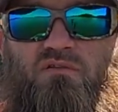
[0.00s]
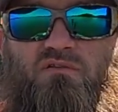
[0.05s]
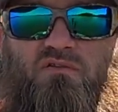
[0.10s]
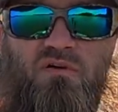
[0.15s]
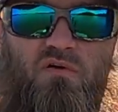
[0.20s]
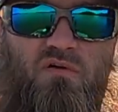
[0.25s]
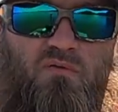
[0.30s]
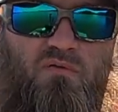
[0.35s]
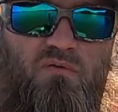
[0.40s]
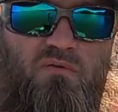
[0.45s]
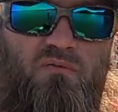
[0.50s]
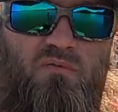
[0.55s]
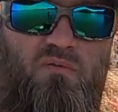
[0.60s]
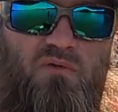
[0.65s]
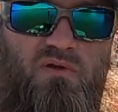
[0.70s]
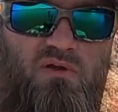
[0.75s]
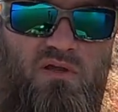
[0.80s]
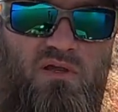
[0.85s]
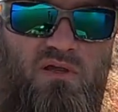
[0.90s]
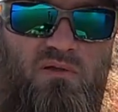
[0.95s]
So
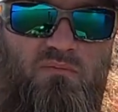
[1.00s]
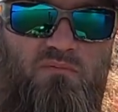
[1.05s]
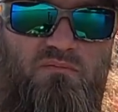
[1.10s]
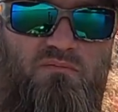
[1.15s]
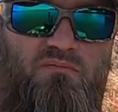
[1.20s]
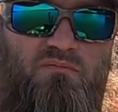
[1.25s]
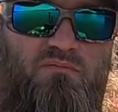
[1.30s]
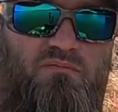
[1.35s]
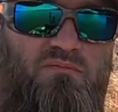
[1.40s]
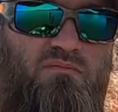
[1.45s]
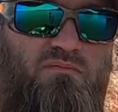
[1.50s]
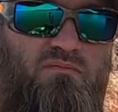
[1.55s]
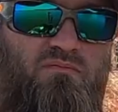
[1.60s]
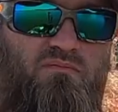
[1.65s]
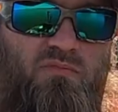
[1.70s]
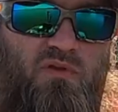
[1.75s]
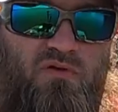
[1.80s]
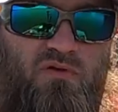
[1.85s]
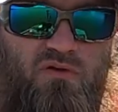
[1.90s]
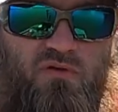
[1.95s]
we keep
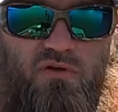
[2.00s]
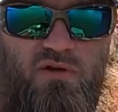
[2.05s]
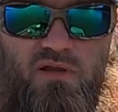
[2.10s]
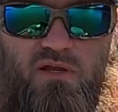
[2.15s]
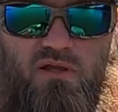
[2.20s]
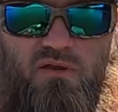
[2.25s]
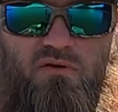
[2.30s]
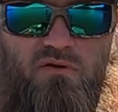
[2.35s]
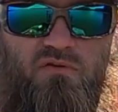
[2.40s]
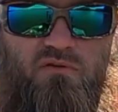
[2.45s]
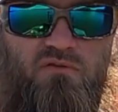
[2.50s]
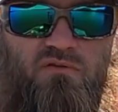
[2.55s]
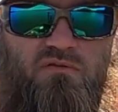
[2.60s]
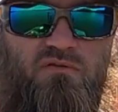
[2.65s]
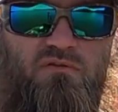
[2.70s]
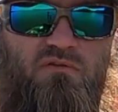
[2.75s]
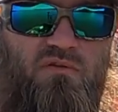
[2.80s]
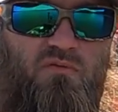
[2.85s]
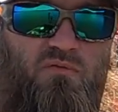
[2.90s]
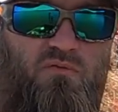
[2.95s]
the good
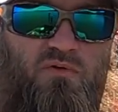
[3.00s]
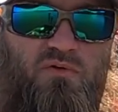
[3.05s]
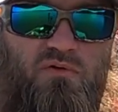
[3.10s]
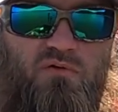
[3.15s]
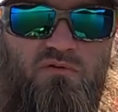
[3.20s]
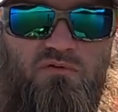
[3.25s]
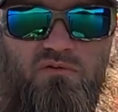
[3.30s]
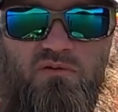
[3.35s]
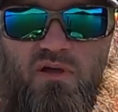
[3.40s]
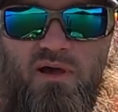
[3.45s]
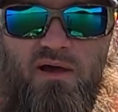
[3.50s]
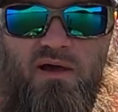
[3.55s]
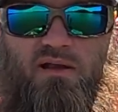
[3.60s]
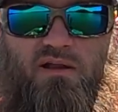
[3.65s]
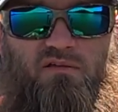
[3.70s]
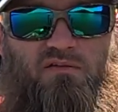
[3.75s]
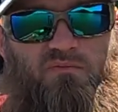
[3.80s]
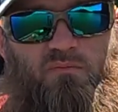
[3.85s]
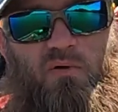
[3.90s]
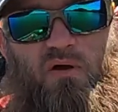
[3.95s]
eaters, the real
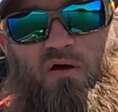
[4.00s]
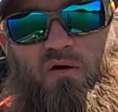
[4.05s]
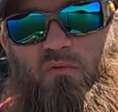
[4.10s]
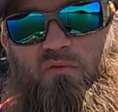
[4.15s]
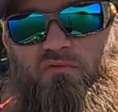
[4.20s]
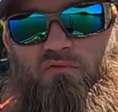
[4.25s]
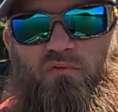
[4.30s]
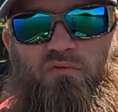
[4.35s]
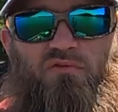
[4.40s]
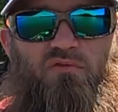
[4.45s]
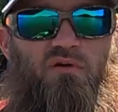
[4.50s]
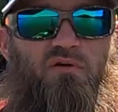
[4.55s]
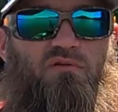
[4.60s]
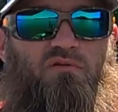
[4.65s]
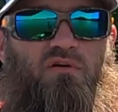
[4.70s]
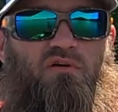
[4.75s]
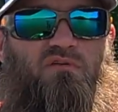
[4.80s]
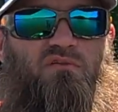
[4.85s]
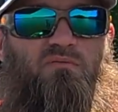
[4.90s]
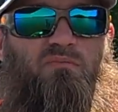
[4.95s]
tiny small ones, we
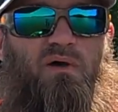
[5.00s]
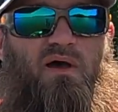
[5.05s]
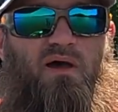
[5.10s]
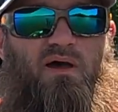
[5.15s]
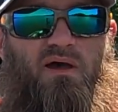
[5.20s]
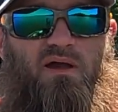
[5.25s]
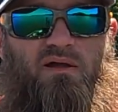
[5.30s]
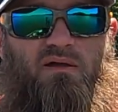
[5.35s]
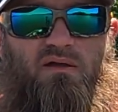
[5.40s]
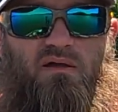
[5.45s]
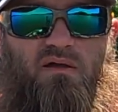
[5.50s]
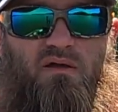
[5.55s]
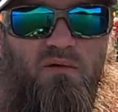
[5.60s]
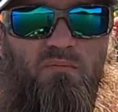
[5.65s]
throw those back.